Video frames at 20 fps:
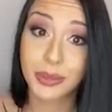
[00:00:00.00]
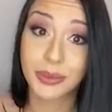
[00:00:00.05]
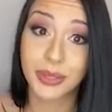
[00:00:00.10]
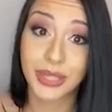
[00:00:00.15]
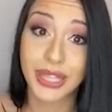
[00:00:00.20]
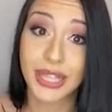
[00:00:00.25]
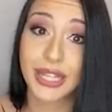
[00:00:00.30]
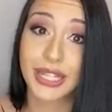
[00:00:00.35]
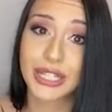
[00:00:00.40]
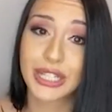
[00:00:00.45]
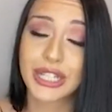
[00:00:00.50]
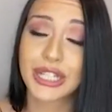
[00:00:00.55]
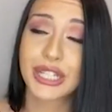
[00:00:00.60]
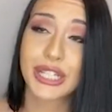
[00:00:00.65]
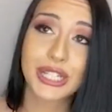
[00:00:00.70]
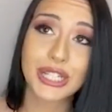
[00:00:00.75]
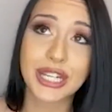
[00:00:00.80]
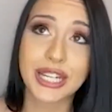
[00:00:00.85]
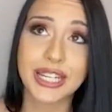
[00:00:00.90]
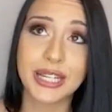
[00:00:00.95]

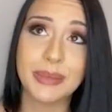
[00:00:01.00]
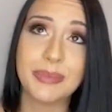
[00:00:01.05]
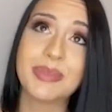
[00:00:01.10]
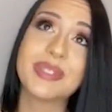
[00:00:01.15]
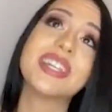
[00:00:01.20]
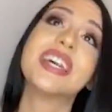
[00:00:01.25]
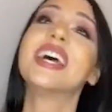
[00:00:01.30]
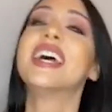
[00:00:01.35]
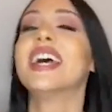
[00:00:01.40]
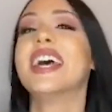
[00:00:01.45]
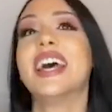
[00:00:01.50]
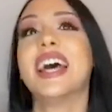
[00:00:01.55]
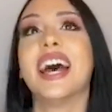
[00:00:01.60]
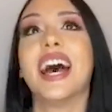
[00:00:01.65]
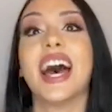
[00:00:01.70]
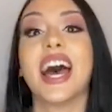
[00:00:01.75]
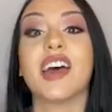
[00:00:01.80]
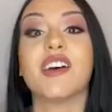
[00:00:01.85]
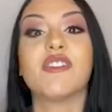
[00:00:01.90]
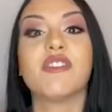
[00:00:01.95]
relationships,
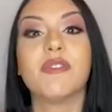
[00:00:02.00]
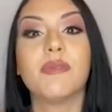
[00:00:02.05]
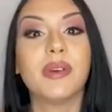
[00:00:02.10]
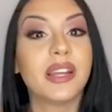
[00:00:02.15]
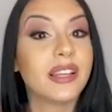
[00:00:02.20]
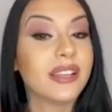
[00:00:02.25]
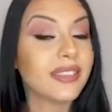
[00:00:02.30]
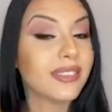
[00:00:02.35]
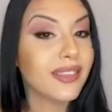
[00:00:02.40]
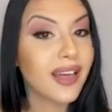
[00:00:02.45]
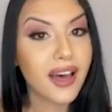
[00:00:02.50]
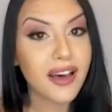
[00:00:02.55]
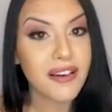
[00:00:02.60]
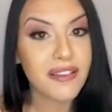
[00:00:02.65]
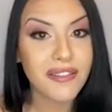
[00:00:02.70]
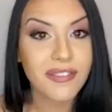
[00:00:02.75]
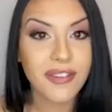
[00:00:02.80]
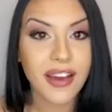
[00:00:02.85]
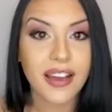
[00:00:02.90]
I've been in love,